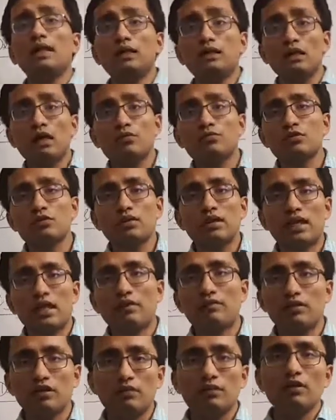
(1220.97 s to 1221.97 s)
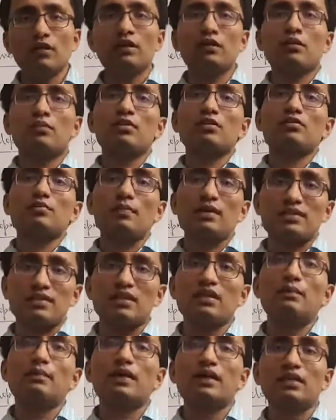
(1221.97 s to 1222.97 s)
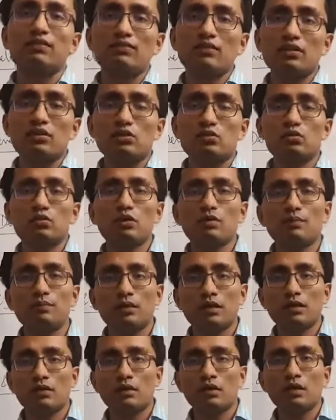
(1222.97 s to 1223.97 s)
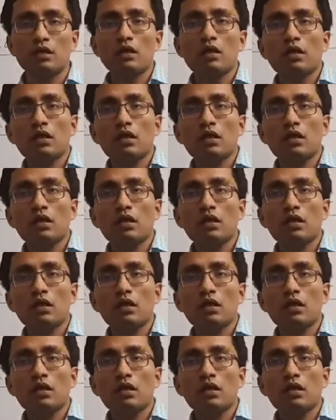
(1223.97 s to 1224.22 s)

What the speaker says: in terms of the availability of these basic benefits to the